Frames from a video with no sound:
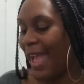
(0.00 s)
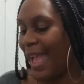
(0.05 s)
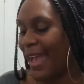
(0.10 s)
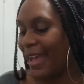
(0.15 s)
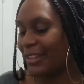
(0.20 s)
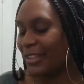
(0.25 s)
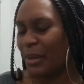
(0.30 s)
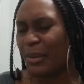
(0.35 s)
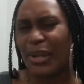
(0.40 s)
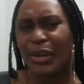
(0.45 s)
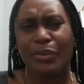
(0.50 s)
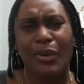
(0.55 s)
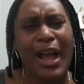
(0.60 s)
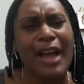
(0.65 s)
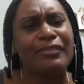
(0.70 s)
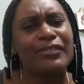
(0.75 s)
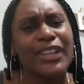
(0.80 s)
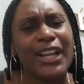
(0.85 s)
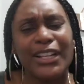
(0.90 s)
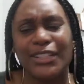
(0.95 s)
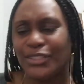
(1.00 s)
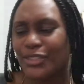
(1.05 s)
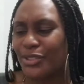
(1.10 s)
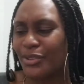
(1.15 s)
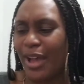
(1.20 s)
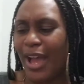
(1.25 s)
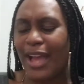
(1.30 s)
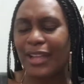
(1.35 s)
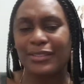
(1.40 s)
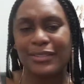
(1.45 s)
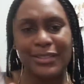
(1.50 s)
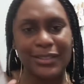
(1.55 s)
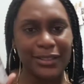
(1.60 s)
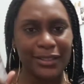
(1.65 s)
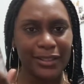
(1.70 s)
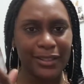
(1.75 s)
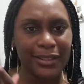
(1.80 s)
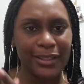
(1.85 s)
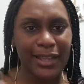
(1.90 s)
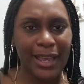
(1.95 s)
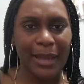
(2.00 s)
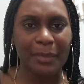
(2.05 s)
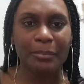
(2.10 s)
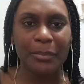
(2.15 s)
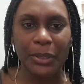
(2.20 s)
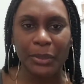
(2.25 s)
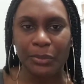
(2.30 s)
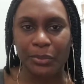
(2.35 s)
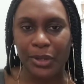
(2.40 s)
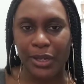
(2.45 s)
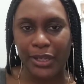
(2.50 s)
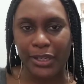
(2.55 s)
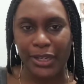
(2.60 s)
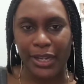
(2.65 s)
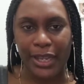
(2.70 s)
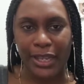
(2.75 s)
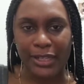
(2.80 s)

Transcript: And now I don't have none, so I had to get me one.